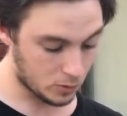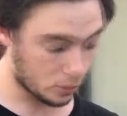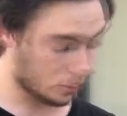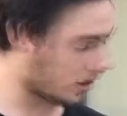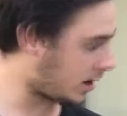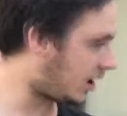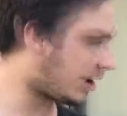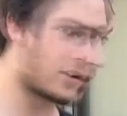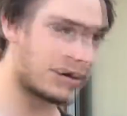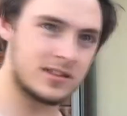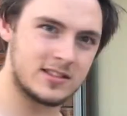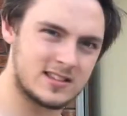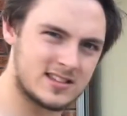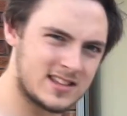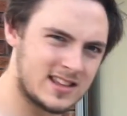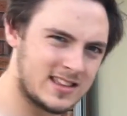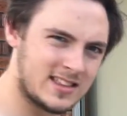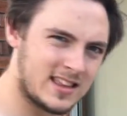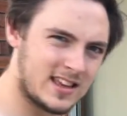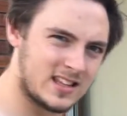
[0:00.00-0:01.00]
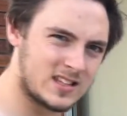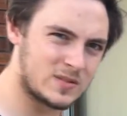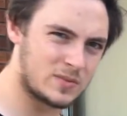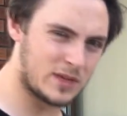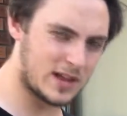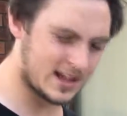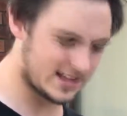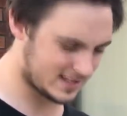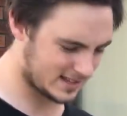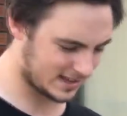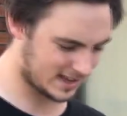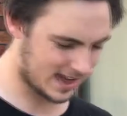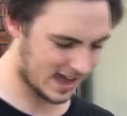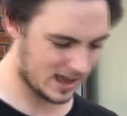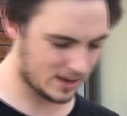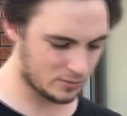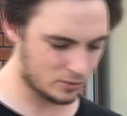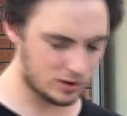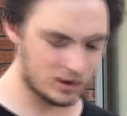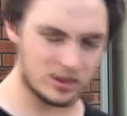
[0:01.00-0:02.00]
When I got sent these splats, it
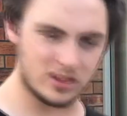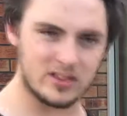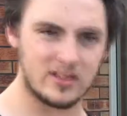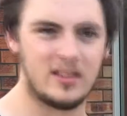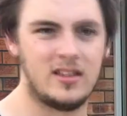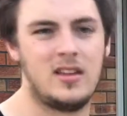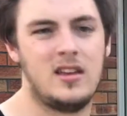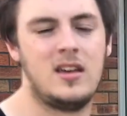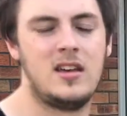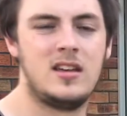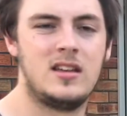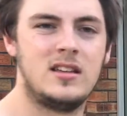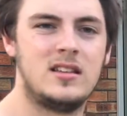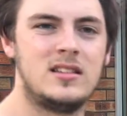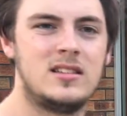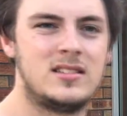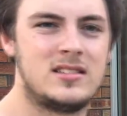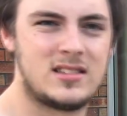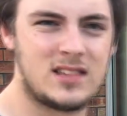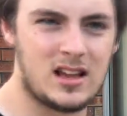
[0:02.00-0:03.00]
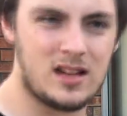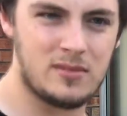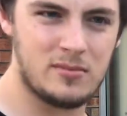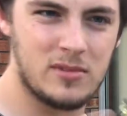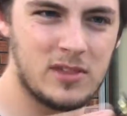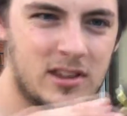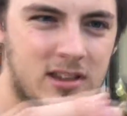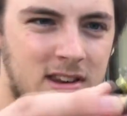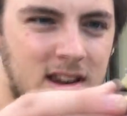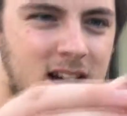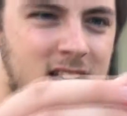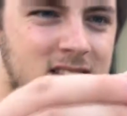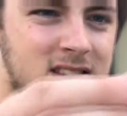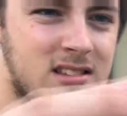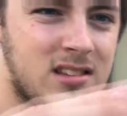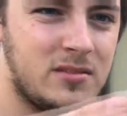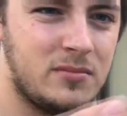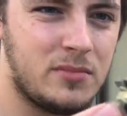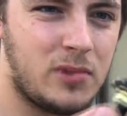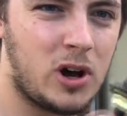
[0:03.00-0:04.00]
came with some
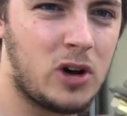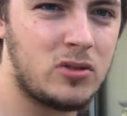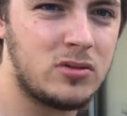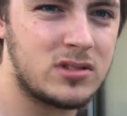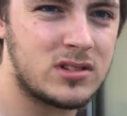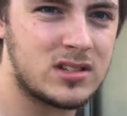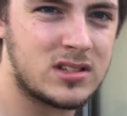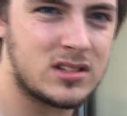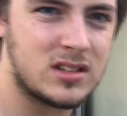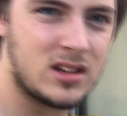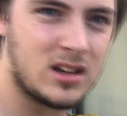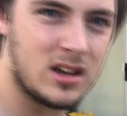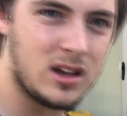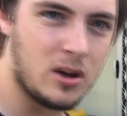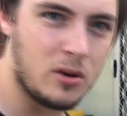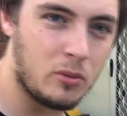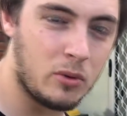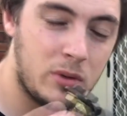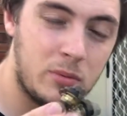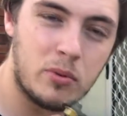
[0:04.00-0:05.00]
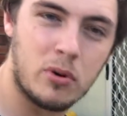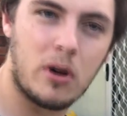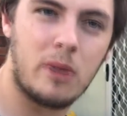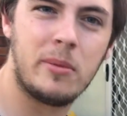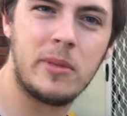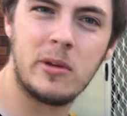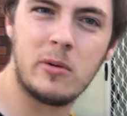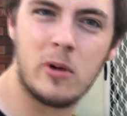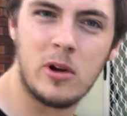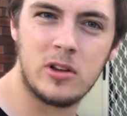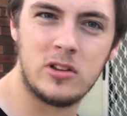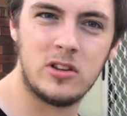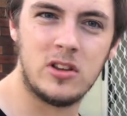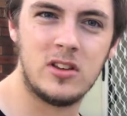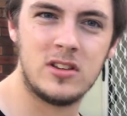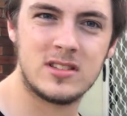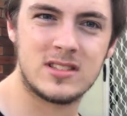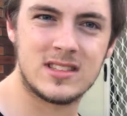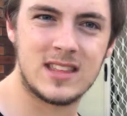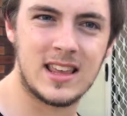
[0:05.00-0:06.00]
nuts and bolts. We probably won't
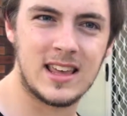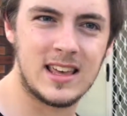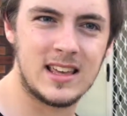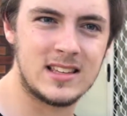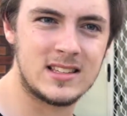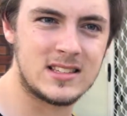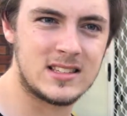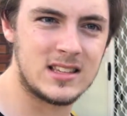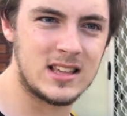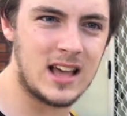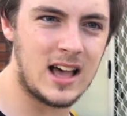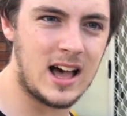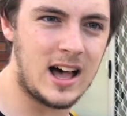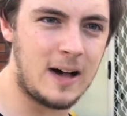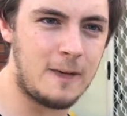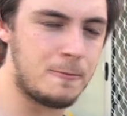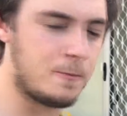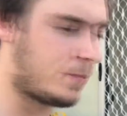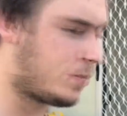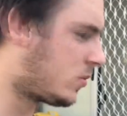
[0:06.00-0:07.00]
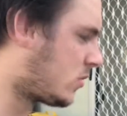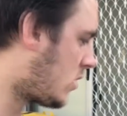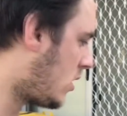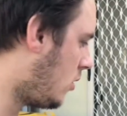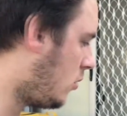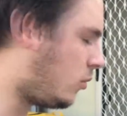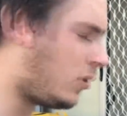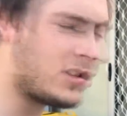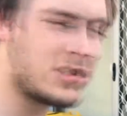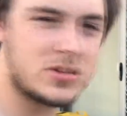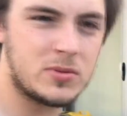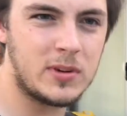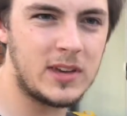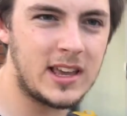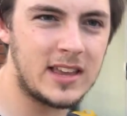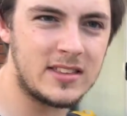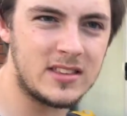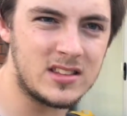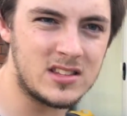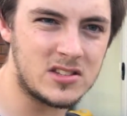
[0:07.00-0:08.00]
use these once we
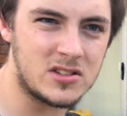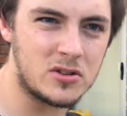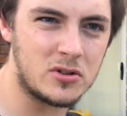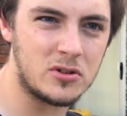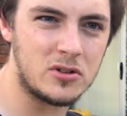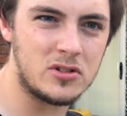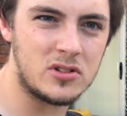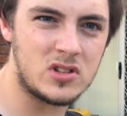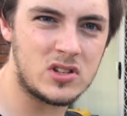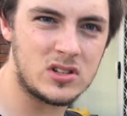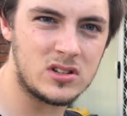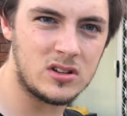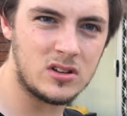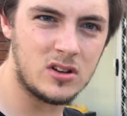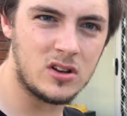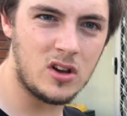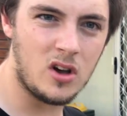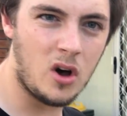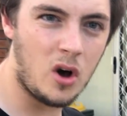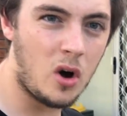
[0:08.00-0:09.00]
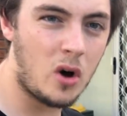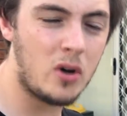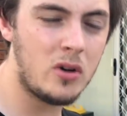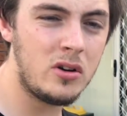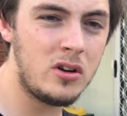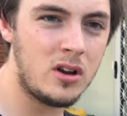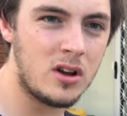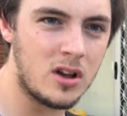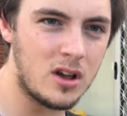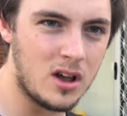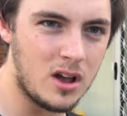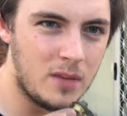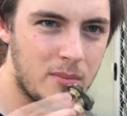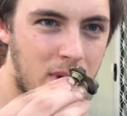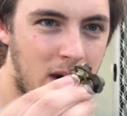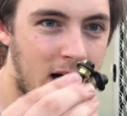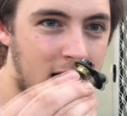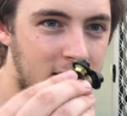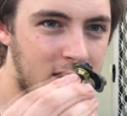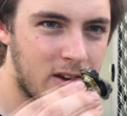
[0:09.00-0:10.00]
get the screws on,
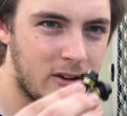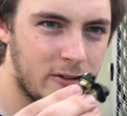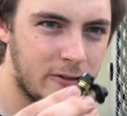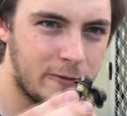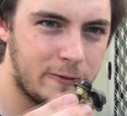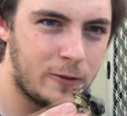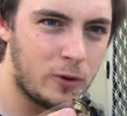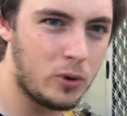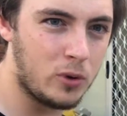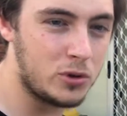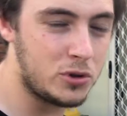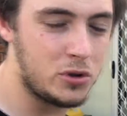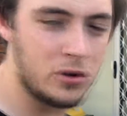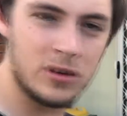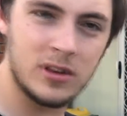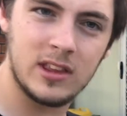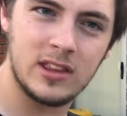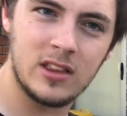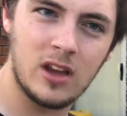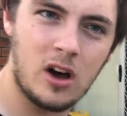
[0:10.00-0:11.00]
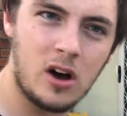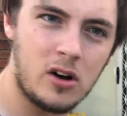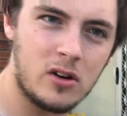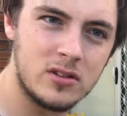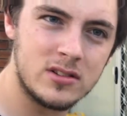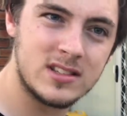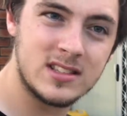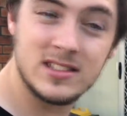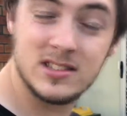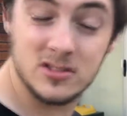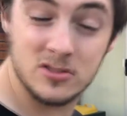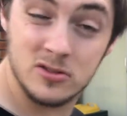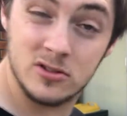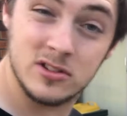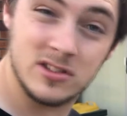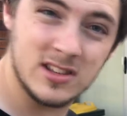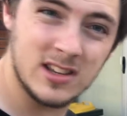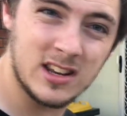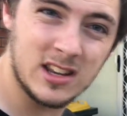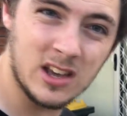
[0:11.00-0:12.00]
but for drilling the holes that the
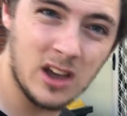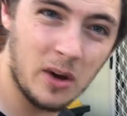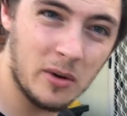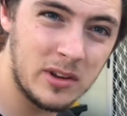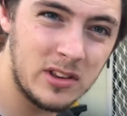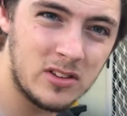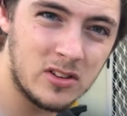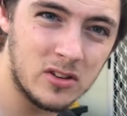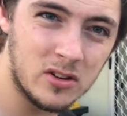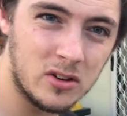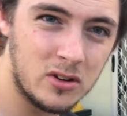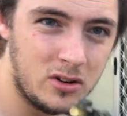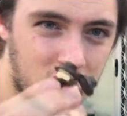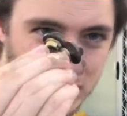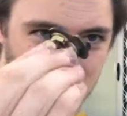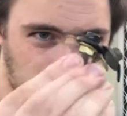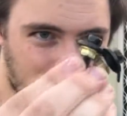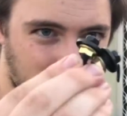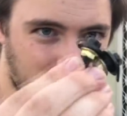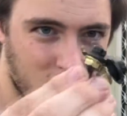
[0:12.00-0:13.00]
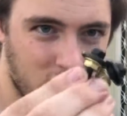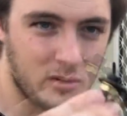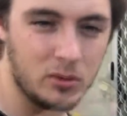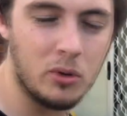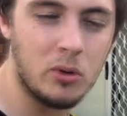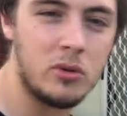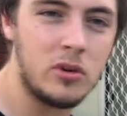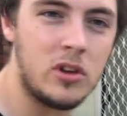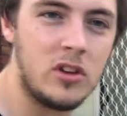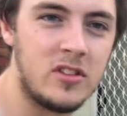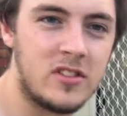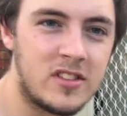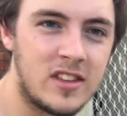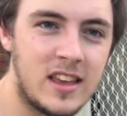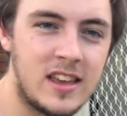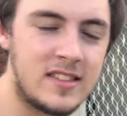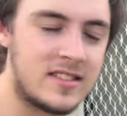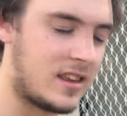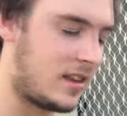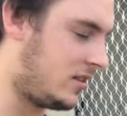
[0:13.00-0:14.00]
screws are going to go into, we'll use
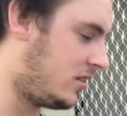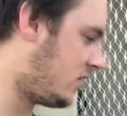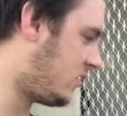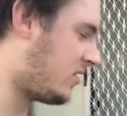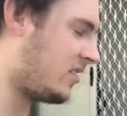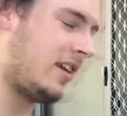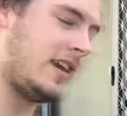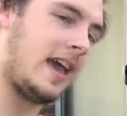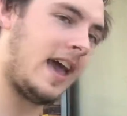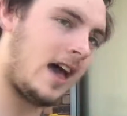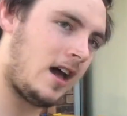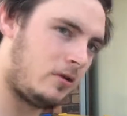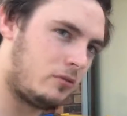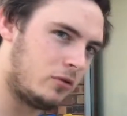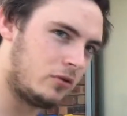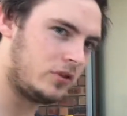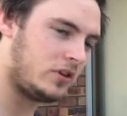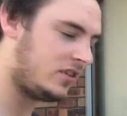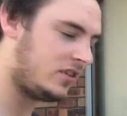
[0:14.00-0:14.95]
these, and you'll see how we'll